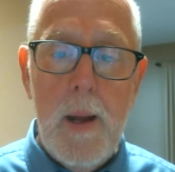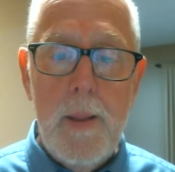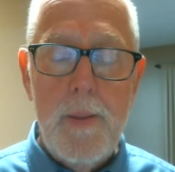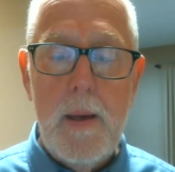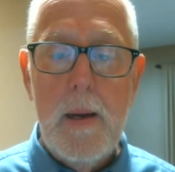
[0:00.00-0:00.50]

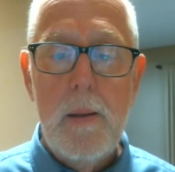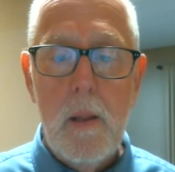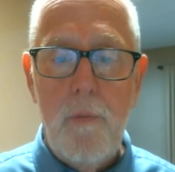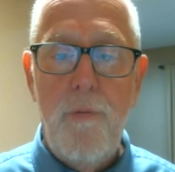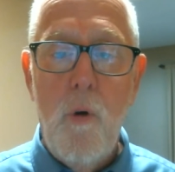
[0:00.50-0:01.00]

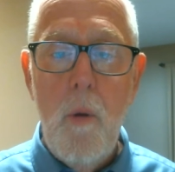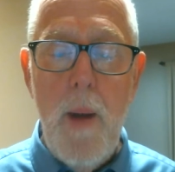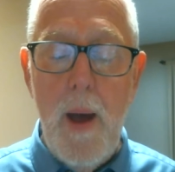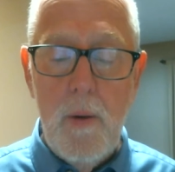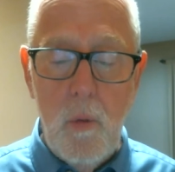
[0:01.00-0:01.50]
little
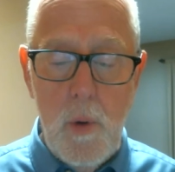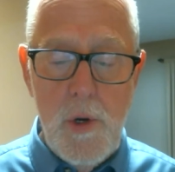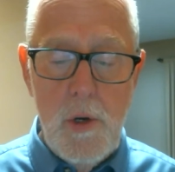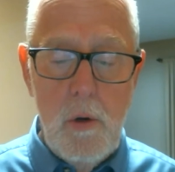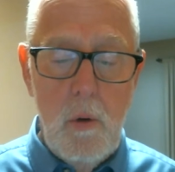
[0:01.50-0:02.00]
format in
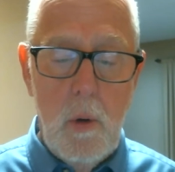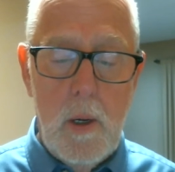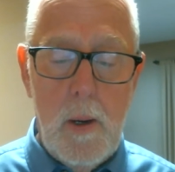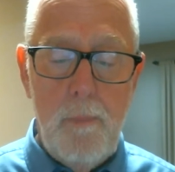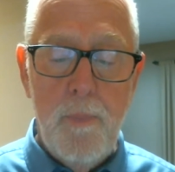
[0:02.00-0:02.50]
which
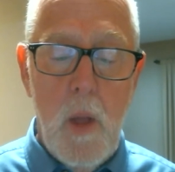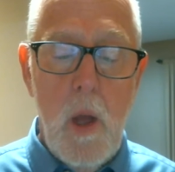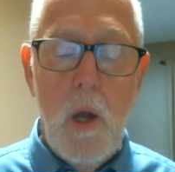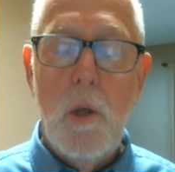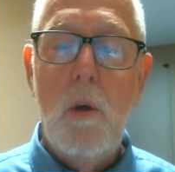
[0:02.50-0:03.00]
you
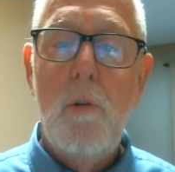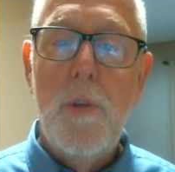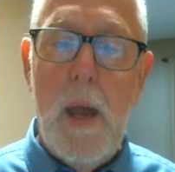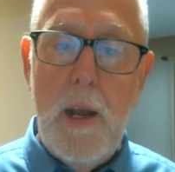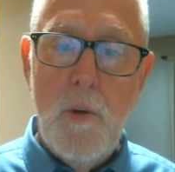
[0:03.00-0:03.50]

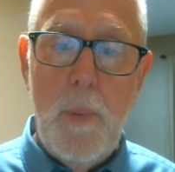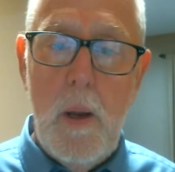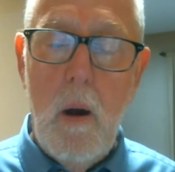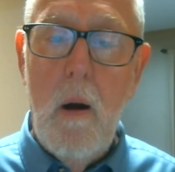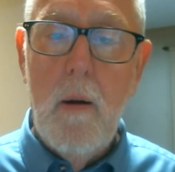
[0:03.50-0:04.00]
use the
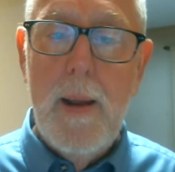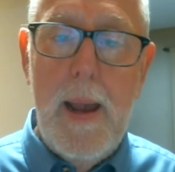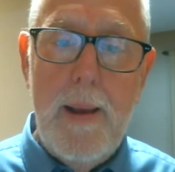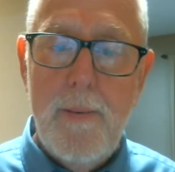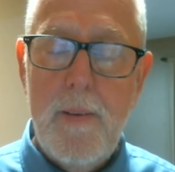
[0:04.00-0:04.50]
HBR
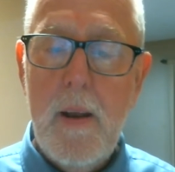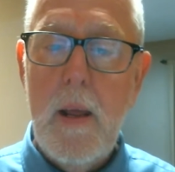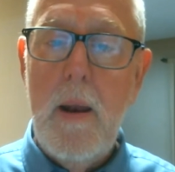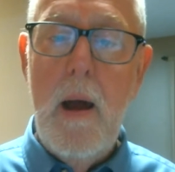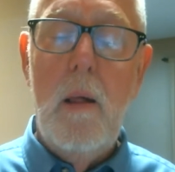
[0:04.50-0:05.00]
case
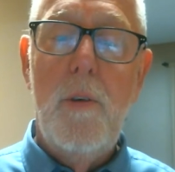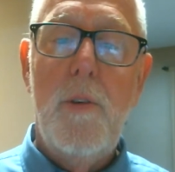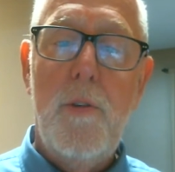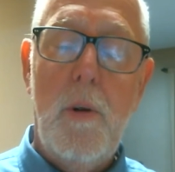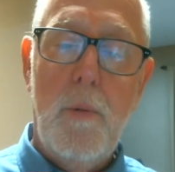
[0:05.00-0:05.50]
study
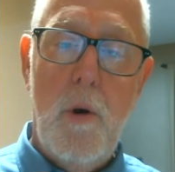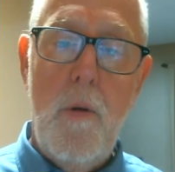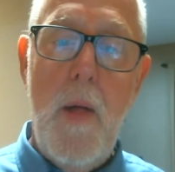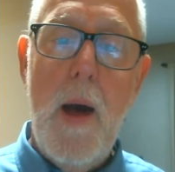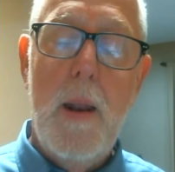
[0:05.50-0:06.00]
analysis to
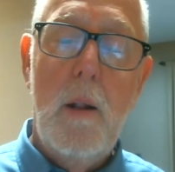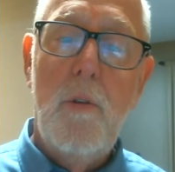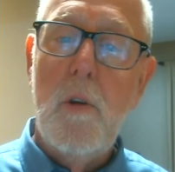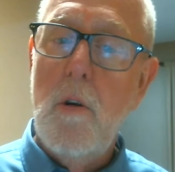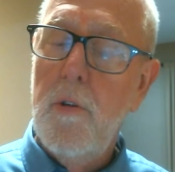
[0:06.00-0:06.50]
turn that in.
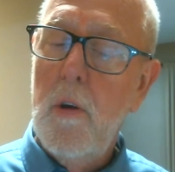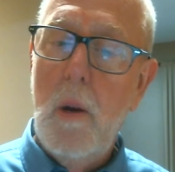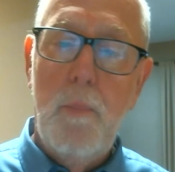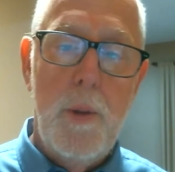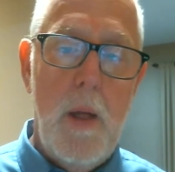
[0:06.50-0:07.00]
So you're just
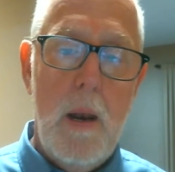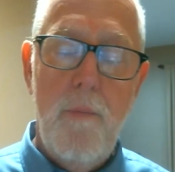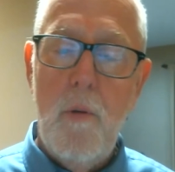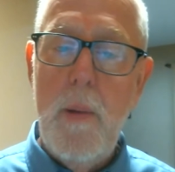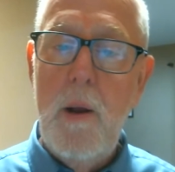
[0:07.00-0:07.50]
going to put that
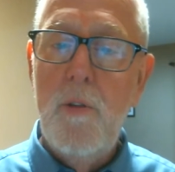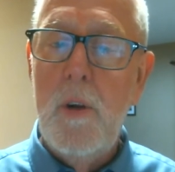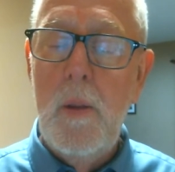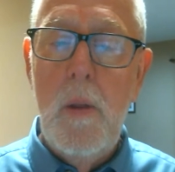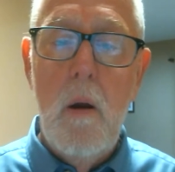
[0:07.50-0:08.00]

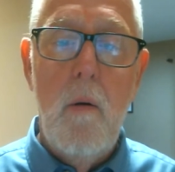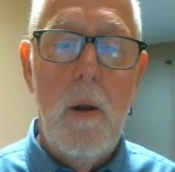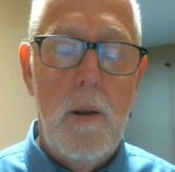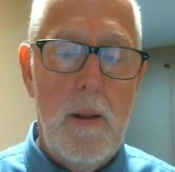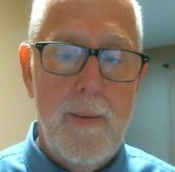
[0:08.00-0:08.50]
information in there
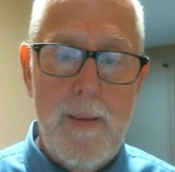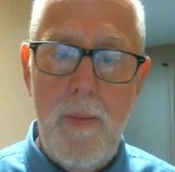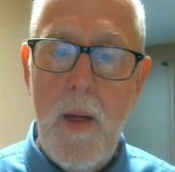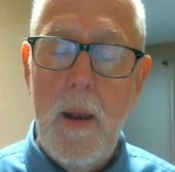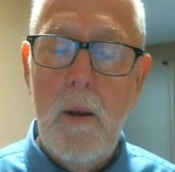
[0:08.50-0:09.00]
and
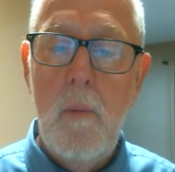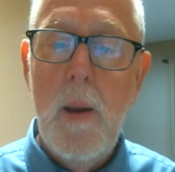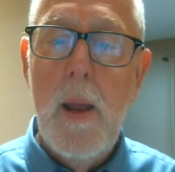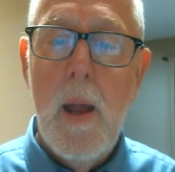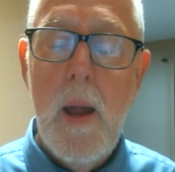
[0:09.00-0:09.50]
send that in to
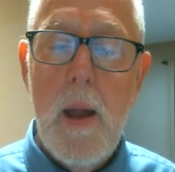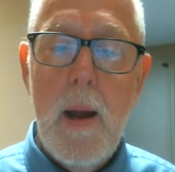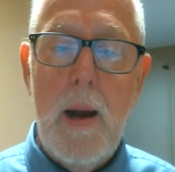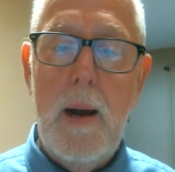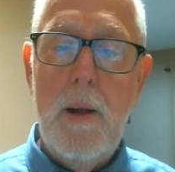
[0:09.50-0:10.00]
me.
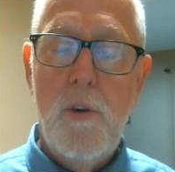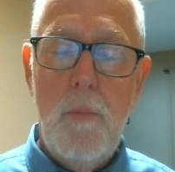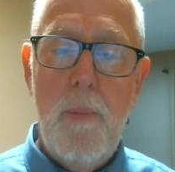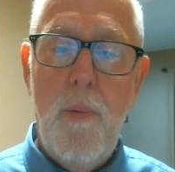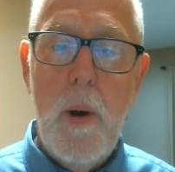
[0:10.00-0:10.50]
It
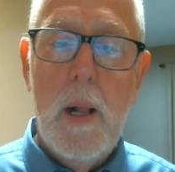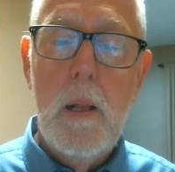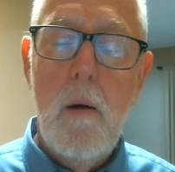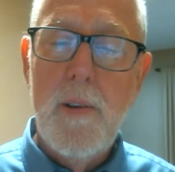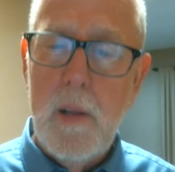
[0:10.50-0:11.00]
should be pretty
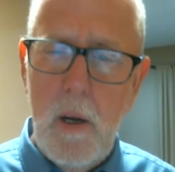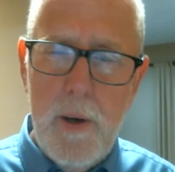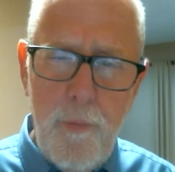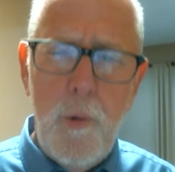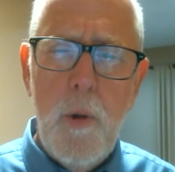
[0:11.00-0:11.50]
clear. It's a little
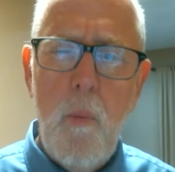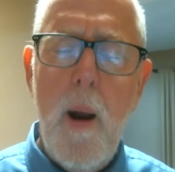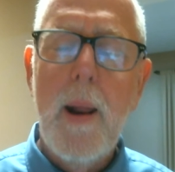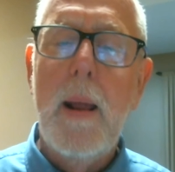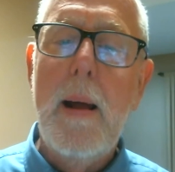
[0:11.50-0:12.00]
different than
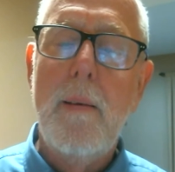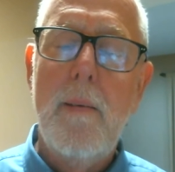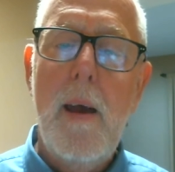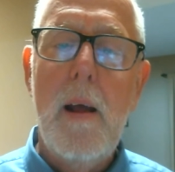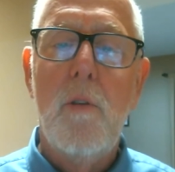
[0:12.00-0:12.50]
writing an
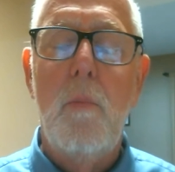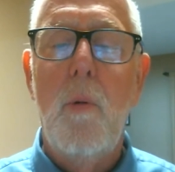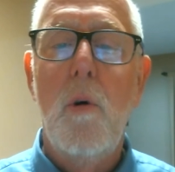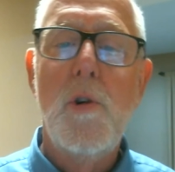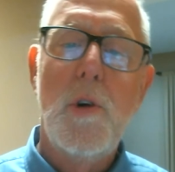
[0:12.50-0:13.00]
essay. It's
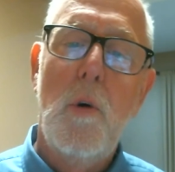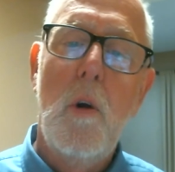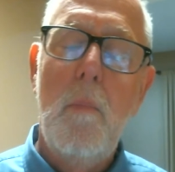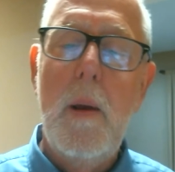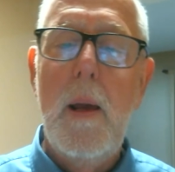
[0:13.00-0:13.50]
more
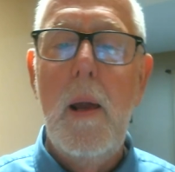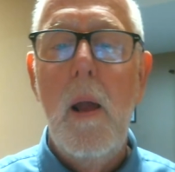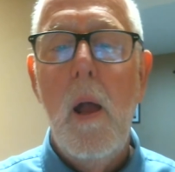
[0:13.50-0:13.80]
showing me